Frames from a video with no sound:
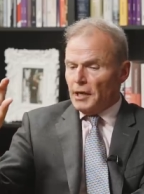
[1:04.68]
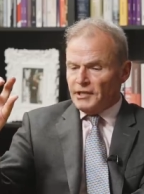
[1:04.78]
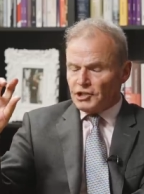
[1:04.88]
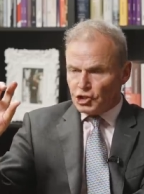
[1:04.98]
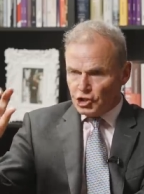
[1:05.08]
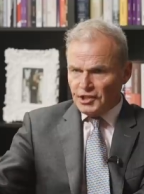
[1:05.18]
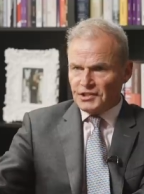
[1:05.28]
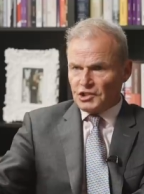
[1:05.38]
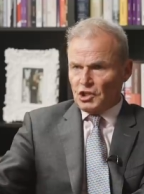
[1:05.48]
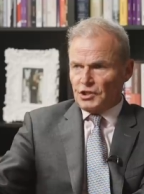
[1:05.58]
It's
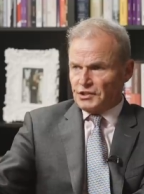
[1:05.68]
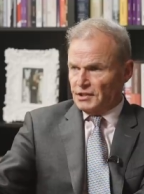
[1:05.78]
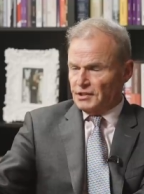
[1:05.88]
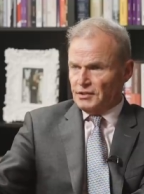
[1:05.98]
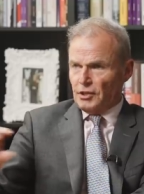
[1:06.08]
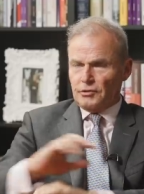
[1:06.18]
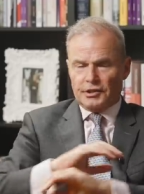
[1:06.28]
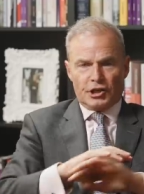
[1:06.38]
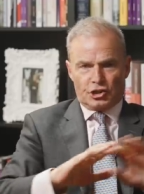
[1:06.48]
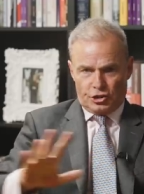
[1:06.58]
just started, no
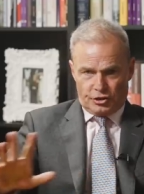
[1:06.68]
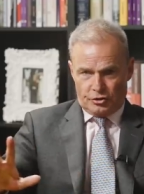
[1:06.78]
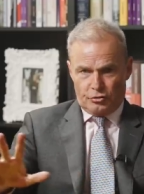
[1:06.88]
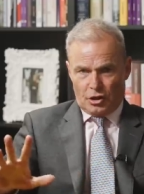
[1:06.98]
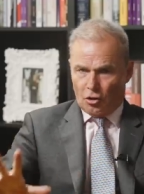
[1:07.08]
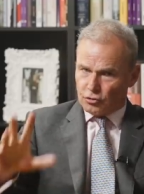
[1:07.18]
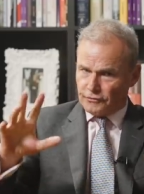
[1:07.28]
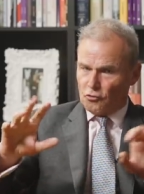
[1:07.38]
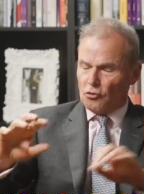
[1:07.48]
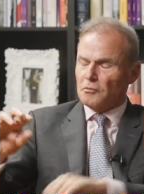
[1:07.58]
connection to New Culture
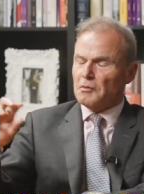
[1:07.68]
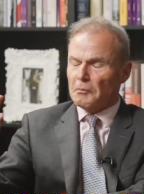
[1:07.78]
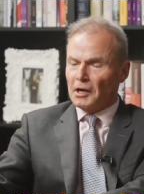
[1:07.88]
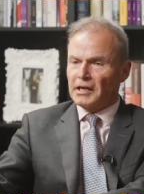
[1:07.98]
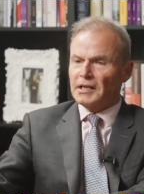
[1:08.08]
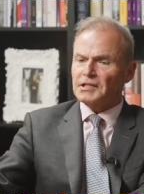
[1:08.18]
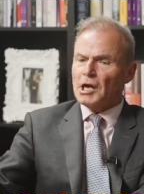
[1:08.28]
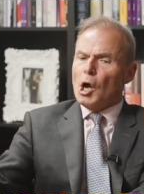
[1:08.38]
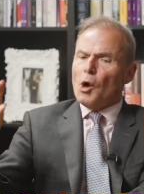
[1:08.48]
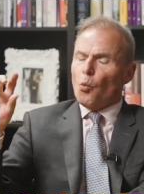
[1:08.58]
Forum, I might add.
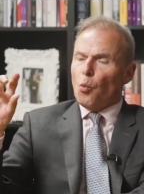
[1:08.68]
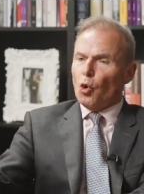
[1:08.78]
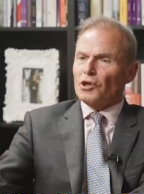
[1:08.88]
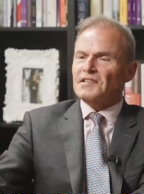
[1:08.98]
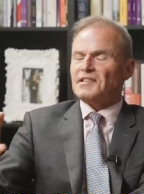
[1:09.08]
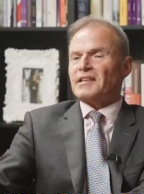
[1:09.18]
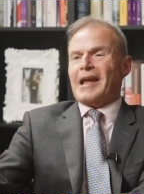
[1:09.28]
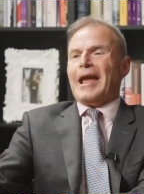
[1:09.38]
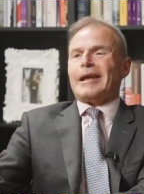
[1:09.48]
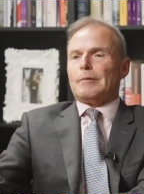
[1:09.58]
What is the
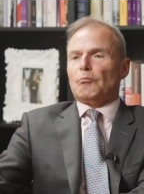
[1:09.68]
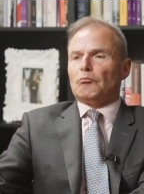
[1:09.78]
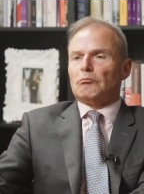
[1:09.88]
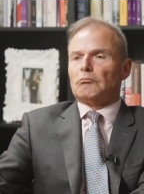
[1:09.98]
aim?